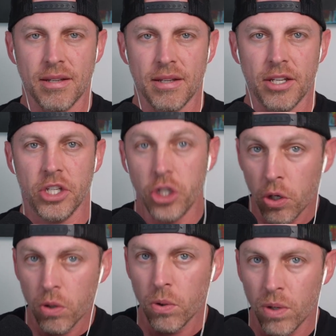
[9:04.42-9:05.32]

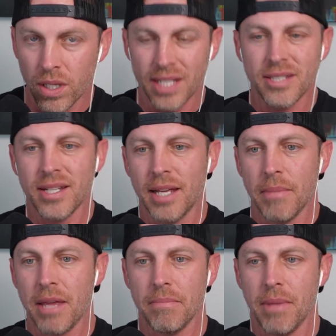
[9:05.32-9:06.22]
You listening
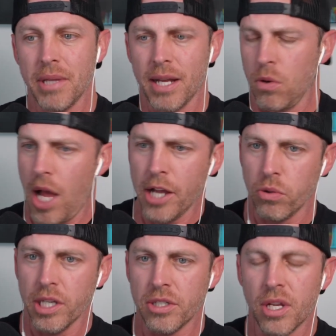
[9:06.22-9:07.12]
may be like, well, I do
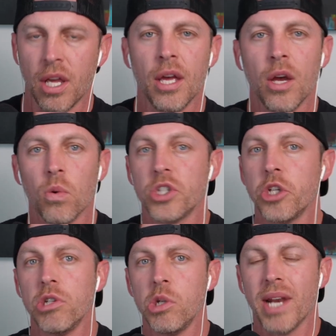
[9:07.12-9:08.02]
this. Well, do
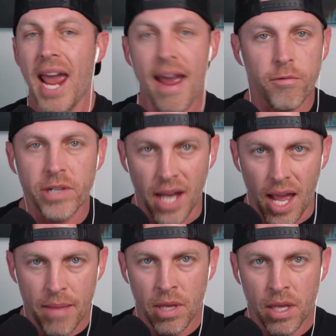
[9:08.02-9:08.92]
you do it every
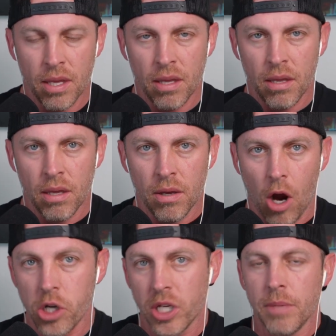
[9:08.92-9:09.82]
time?
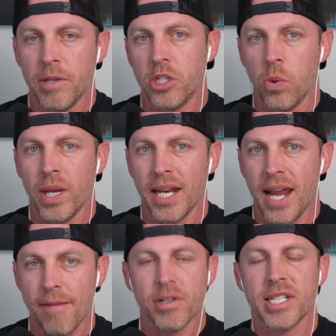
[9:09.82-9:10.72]
Are you going to be doing it
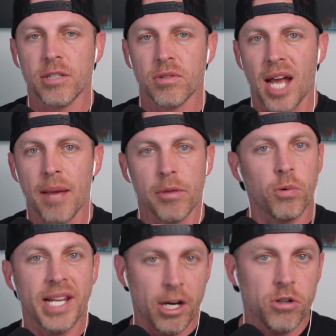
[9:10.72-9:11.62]
every single time
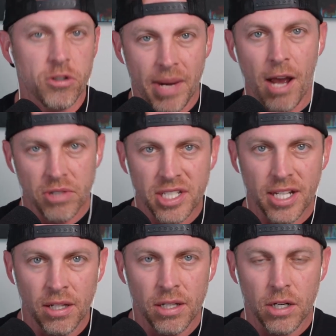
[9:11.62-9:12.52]
3 years from now
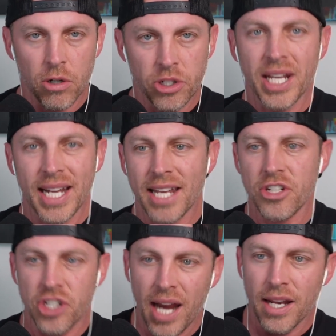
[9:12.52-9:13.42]
still? Or are you going to get
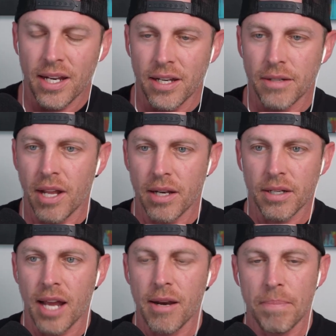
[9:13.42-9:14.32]
jaded and
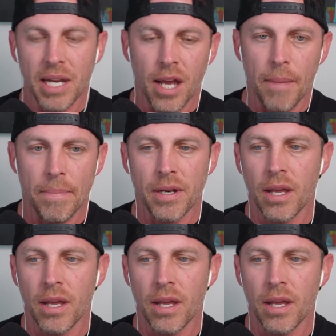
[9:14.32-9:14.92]
kind of beat up and